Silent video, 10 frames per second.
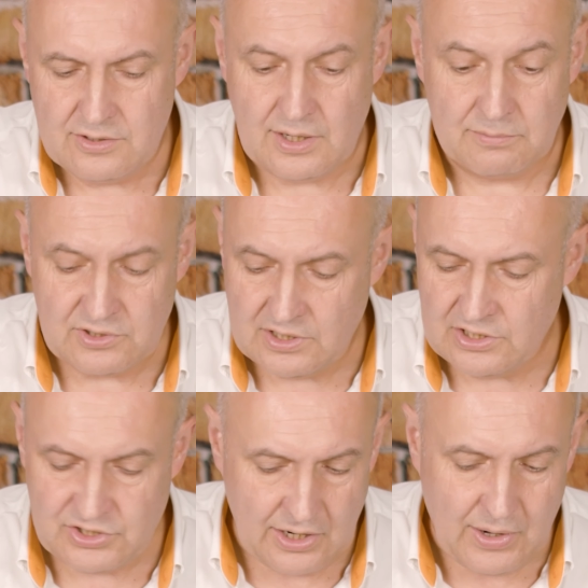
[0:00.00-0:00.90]
So I'm just going
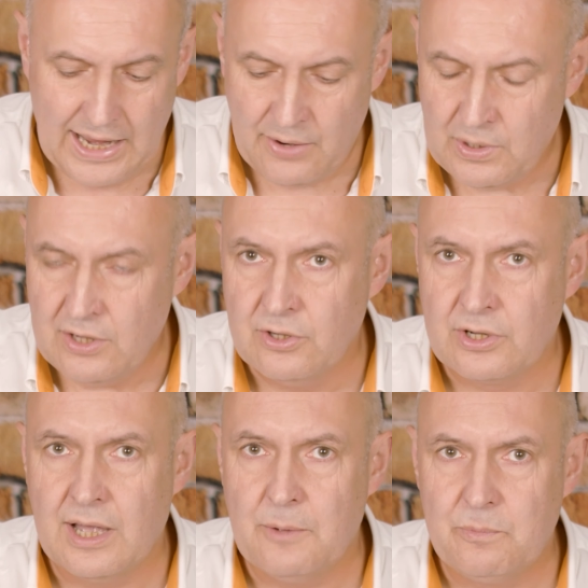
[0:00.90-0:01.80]
to show how we
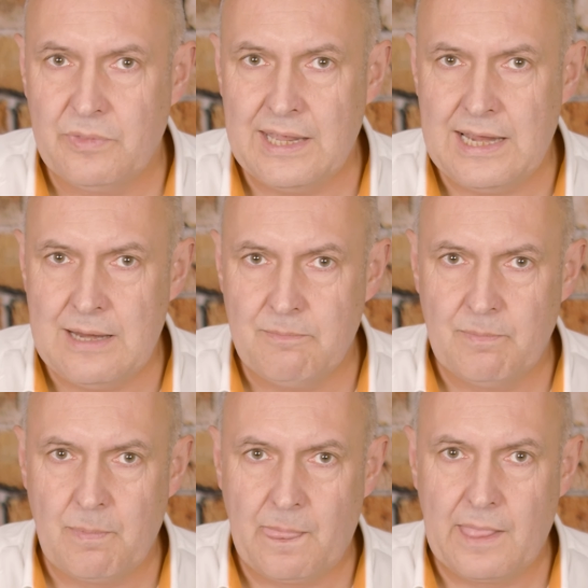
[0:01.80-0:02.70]
hook up the
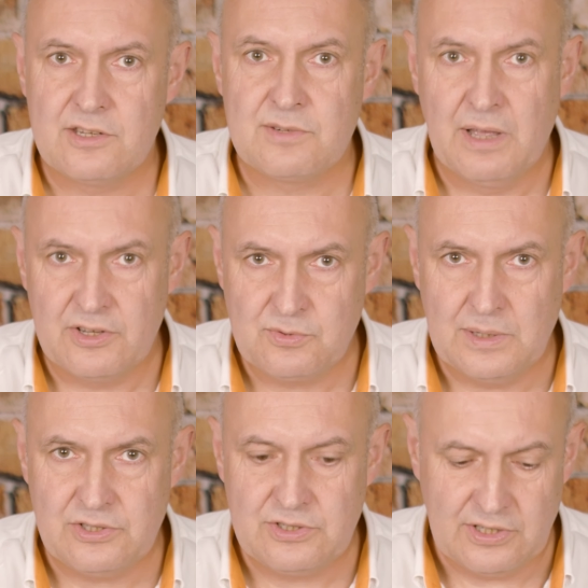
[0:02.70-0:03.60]
Smart
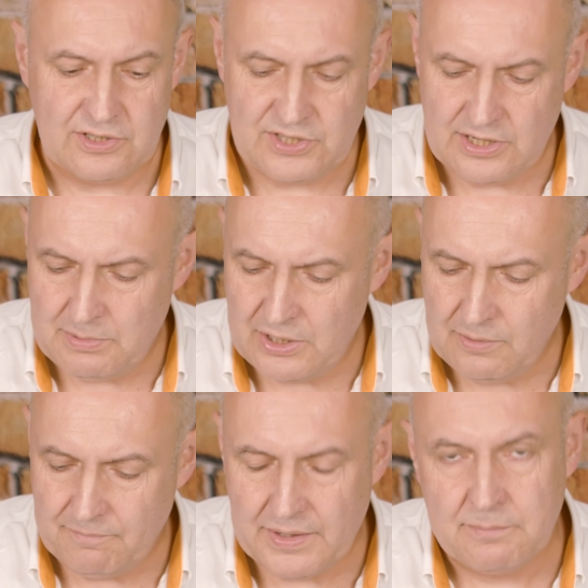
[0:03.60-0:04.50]
Switch to the
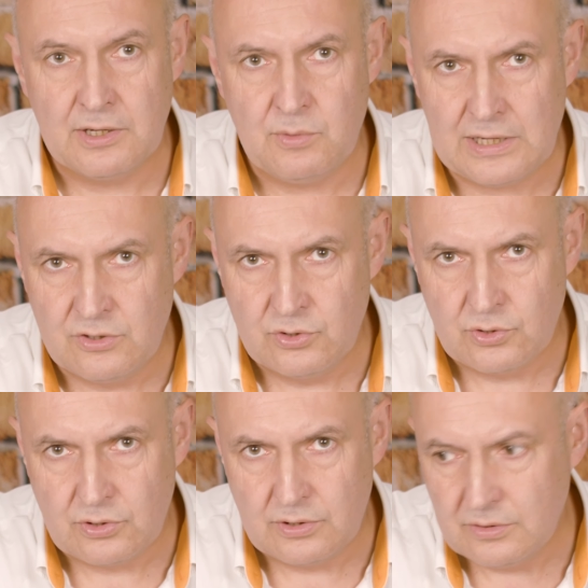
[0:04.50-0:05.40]
servo. I'm going to
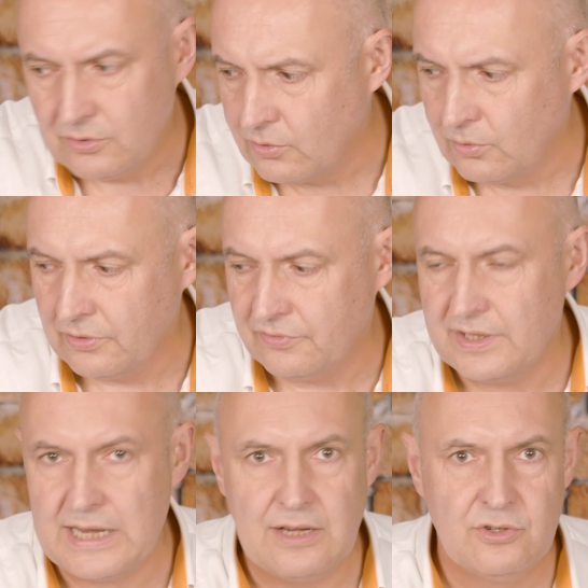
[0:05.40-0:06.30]
ignore all of
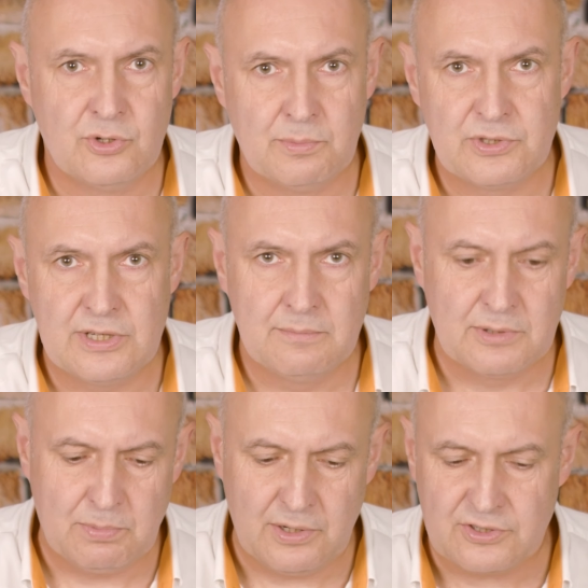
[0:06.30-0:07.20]
the normal
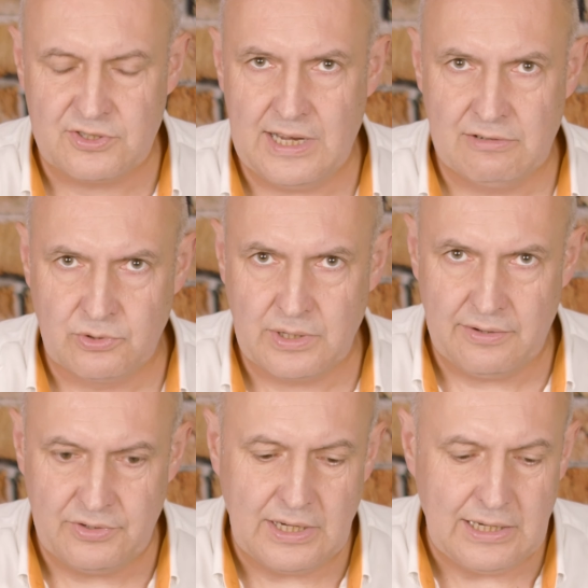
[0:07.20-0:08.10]
terminal blocks, they're all
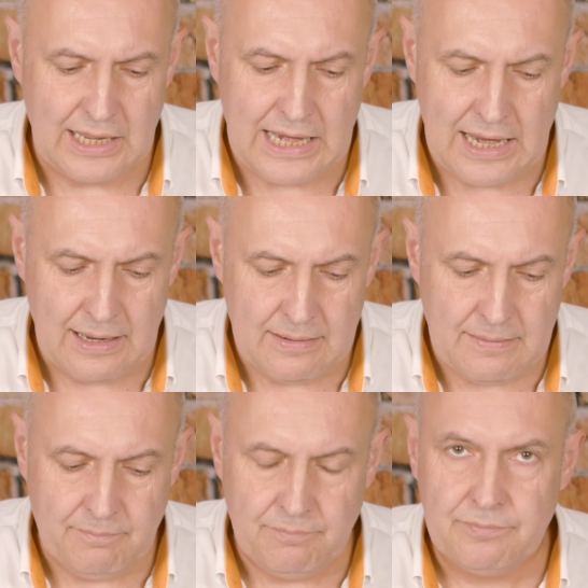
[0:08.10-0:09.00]
covered in the
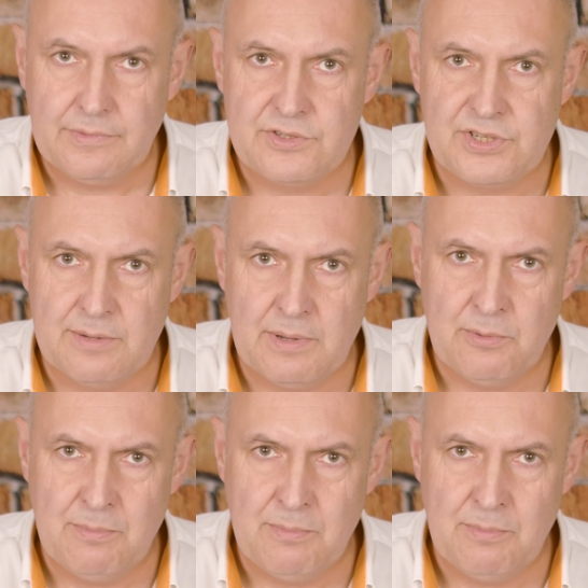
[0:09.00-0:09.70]
servo